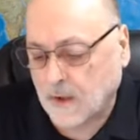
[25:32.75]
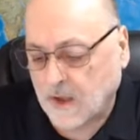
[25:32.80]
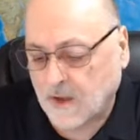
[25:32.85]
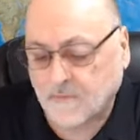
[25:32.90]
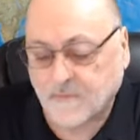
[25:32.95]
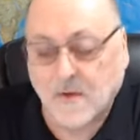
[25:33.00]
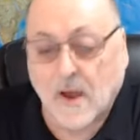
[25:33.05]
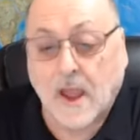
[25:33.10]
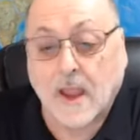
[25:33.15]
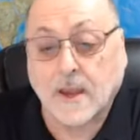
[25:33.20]
If
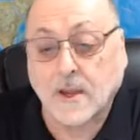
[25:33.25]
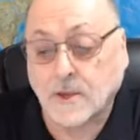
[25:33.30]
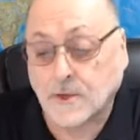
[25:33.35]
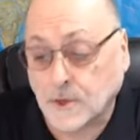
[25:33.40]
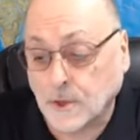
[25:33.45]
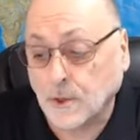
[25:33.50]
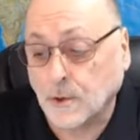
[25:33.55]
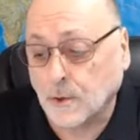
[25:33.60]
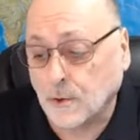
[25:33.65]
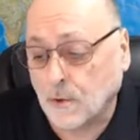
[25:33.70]
I
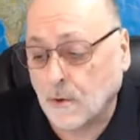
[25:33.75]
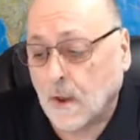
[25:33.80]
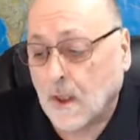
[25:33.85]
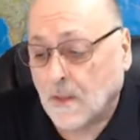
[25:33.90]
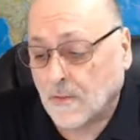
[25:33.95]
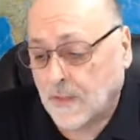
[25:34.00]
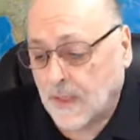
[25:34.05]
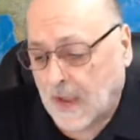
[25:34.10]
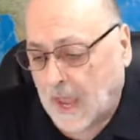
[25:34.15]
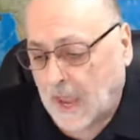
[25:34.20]
do,
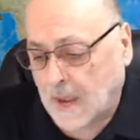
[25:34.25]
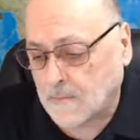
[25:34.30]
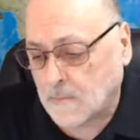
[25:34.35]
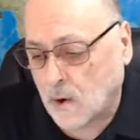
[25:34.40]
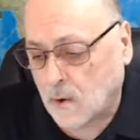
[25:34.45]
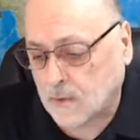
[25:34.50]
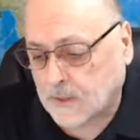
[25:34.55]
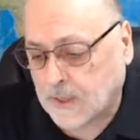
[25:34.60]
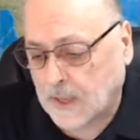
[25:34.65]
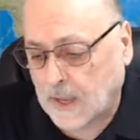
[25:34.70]
then I'm
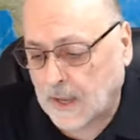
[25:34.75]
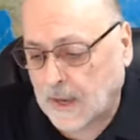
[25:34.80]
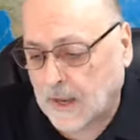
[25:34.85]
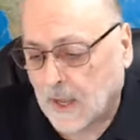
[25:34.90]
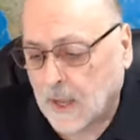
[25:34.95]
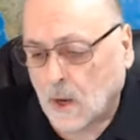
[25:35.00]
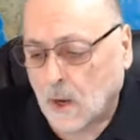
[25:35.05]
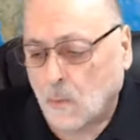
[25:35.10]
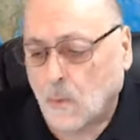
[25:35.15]
okay.